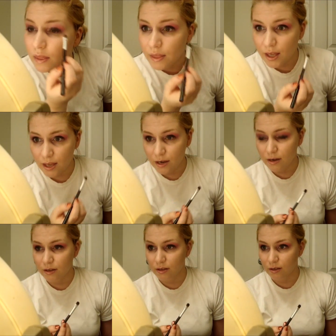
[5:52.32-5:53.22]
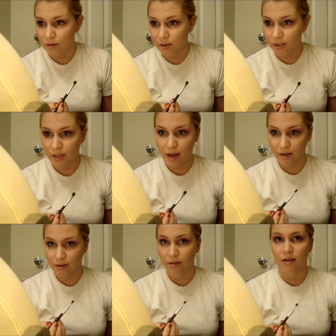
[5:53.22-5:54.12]
And then
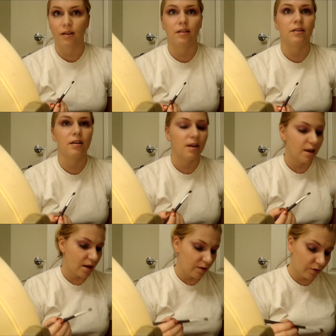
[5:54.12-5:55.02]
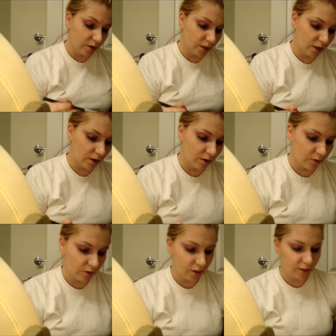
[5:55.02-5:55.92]
that's on, I'm going to
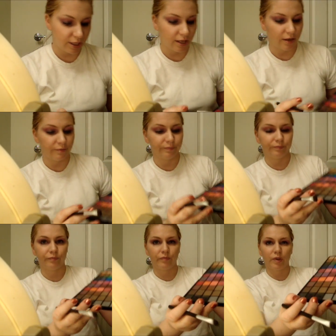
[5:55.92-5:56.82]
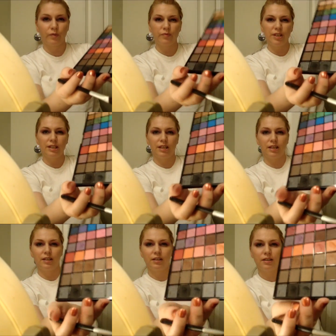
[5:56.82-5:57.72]
go, there's like a
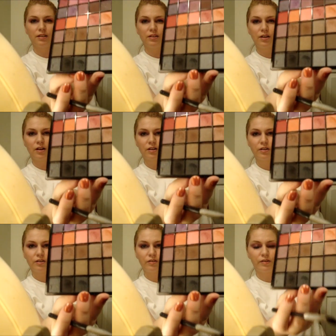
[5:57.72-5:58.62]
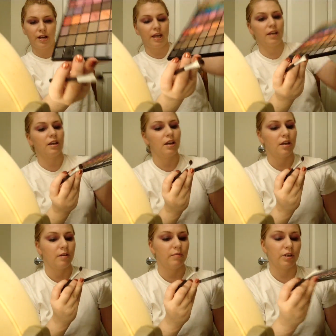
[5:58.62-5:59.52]
really dark gray
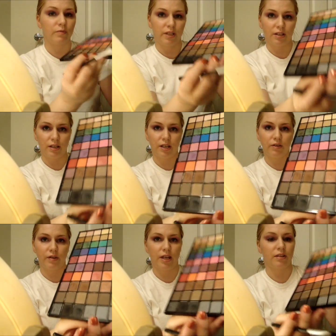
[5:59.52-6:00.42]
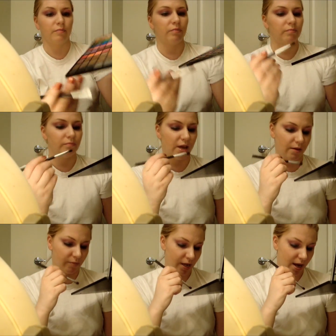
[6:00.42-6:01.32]
between the light gray and the
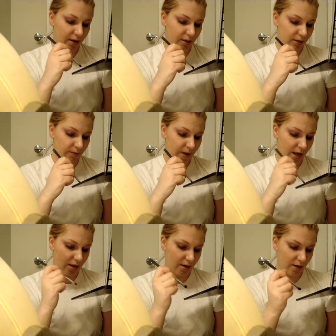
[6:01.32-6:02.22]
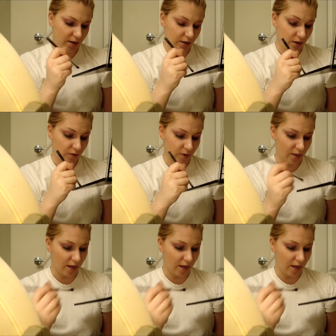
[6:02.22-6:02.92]
matte black in this palette and I'm going to go into